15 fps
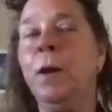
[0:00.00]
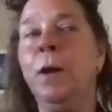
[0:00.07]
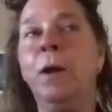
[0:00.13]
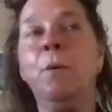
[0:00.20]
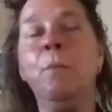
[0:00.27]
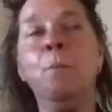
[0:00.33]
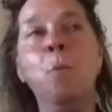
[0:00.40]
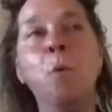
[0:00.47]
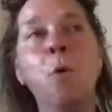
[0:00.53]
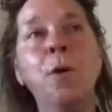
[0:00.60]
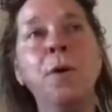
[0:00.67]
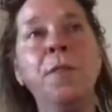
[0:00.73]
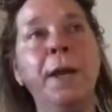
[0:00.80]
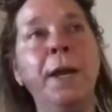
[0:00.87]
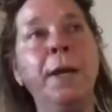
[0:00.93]

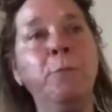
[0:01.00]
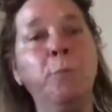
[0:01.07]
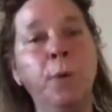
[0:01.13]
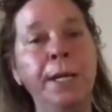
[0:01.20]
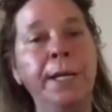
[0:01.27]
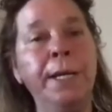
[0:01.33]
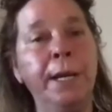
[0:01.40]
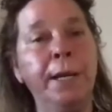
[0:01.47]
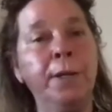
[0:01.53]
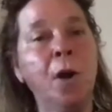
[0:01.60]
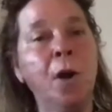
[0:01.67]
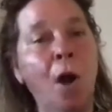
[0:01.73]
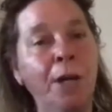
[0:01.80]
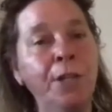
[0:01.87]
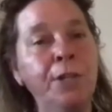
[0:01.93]
more than we can
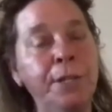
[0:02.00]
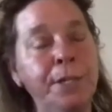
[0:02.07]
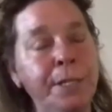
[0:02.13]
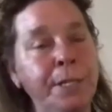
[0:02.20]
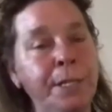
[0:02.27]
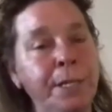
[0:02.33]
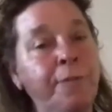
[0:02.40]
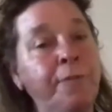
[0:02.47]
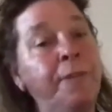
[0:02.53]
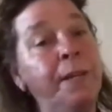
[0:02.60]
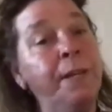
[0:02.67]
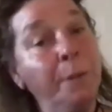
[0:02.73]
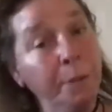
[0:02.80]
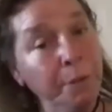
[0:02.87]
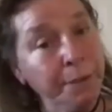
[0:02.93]
consciously
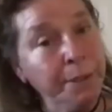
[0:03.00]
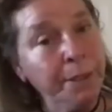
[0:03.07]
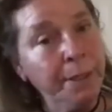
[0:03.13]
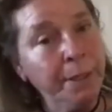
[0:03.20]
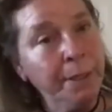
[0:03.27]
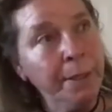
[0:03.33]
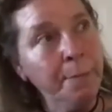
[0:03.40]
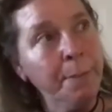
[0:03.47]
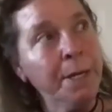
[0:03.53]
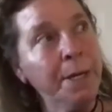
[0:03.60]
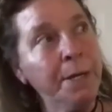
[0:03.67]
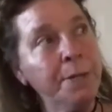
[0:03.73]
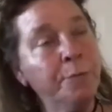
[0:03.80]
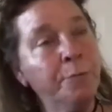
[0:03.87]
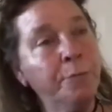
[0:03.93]
field.
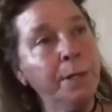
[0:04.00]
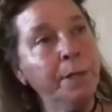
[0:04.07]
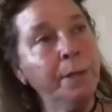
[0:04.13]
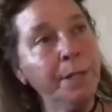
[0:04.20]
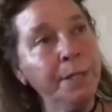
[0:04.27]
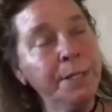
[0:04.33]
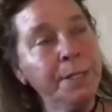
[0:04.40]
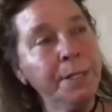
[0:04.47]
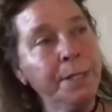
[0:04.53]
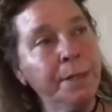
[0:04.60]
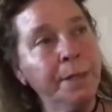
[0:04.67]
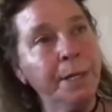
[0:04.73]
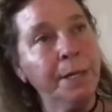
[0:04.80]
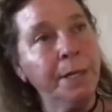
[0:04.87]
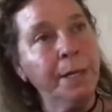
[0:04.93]
Because
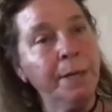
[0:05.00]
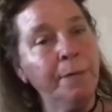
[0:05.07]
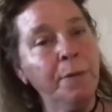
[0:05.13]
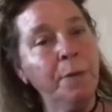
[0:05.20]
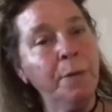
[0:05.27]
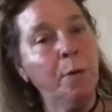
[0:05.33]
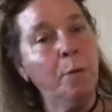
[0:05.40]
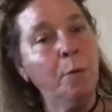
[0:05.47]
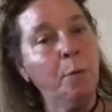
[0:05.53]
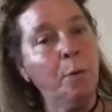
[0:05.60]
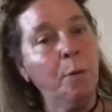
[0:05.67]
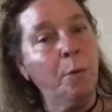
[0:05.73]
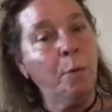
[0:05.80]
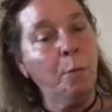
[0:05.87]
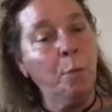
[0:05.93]
realistically, even though
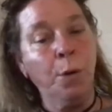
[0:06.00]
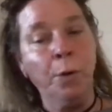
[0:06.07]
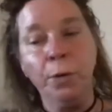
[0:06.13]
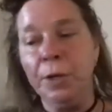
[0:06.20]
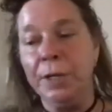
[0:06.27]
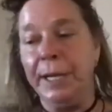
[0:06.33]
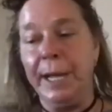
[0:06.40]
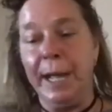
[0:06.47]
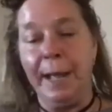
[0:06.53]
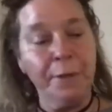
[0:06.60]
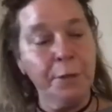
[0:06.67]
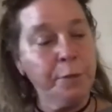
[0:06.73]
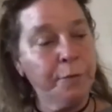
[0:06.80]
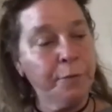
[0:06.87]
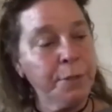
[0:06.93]
we're looking at
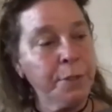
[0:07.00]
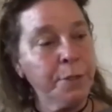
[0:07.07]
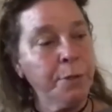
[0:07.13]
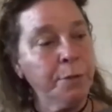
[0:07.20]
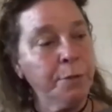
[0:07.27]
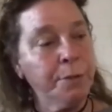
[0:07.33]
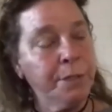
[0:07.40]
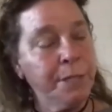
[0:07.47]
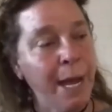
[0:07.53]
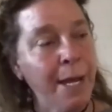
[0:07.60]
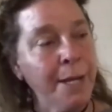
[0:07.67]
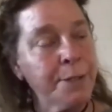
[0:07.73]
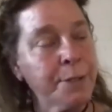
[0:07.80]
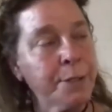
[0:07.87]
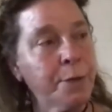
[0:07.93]
this physical
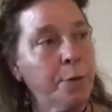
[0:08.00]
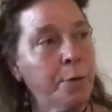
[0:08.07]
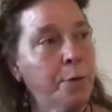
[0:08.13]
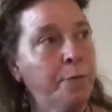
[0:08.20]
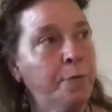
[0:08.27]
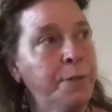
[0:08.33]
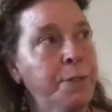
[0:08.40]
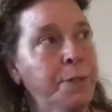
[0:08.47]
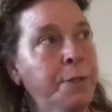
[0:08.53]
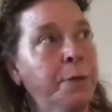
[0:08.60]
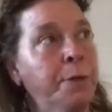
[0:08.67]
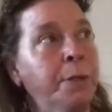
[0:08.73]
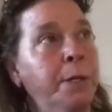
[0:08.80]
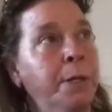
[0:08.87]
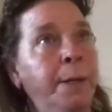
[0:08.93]
desk or
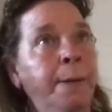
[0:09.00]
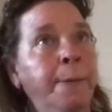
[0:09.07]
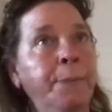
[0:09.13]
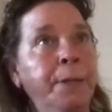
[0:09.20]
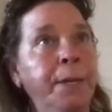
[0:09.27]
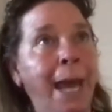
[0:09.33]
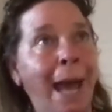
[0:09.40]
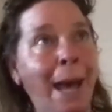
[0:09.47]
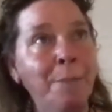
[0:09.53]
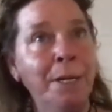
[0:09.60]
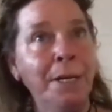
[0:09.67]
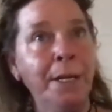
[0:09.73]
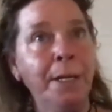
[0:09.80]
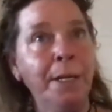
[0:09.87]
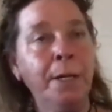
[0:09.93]
physical
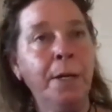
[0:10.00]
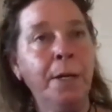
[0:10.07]
cabinet